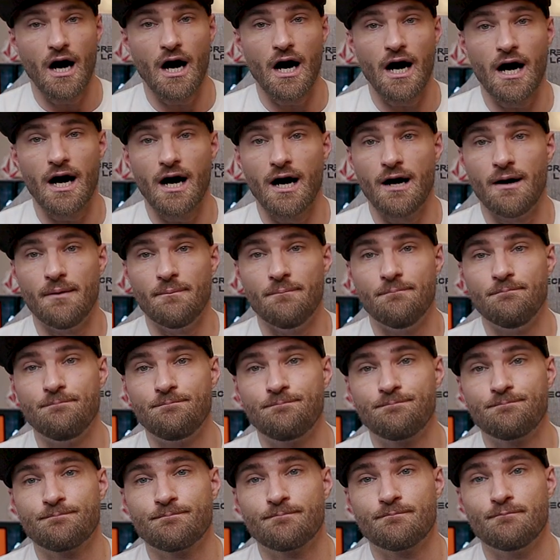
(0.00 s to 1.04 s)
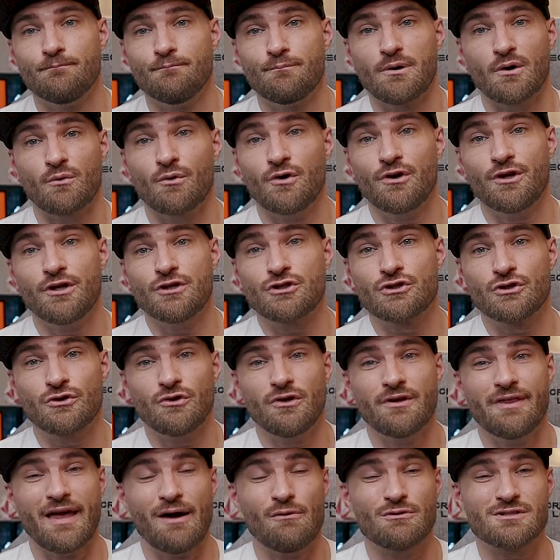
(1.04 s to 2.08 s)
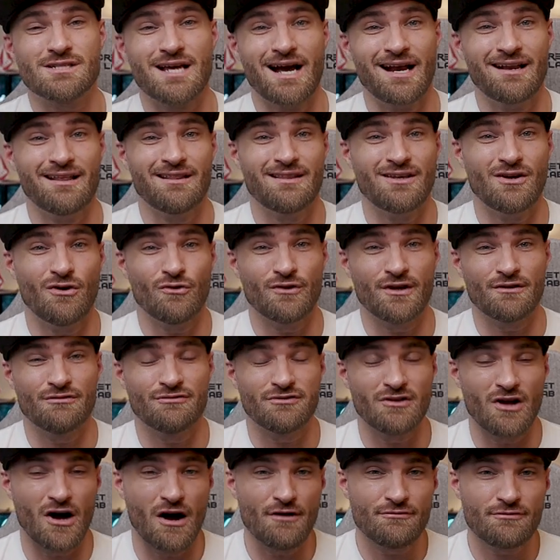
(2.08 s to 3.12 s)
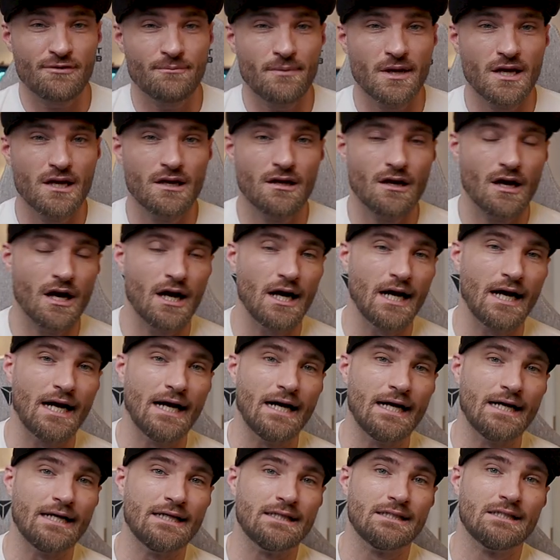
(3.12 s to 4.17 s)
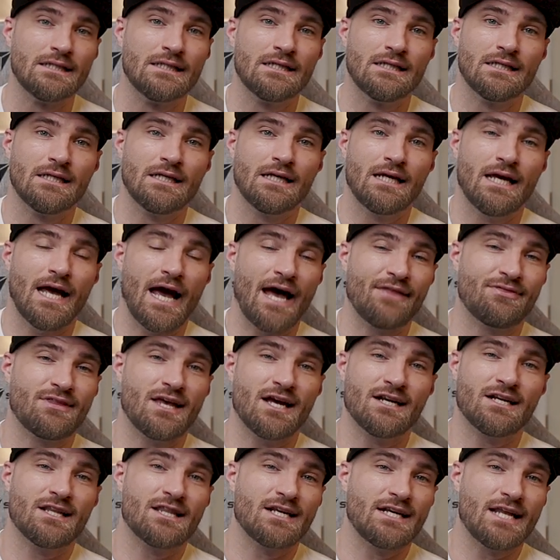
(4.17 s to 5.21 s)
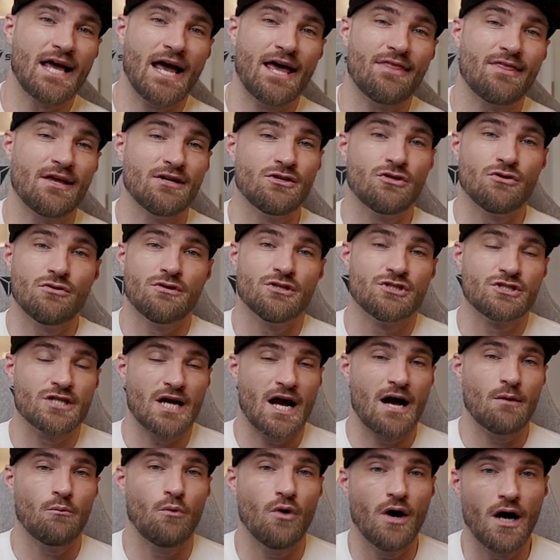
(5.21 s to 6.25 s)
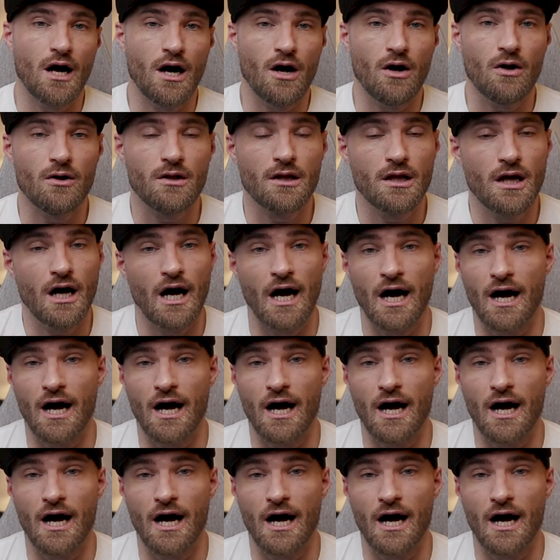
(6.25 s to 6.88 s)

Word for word: Um, but really and truly, that was kind of the only flaw for me. Uh, at the end of the day, they do the job well.